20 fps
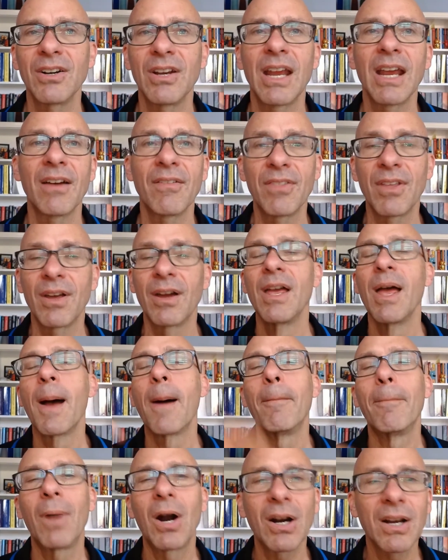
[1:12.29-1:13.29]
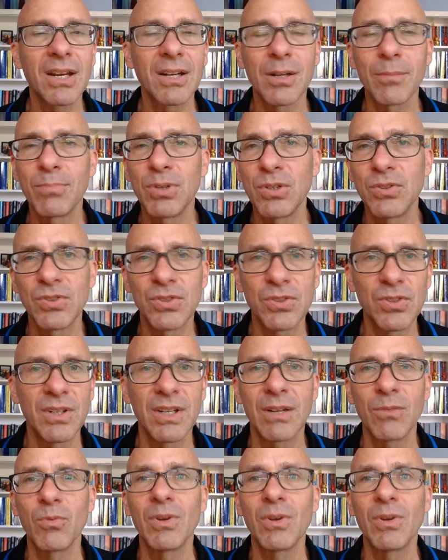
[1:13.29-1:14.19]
You have the Market Abuse Unit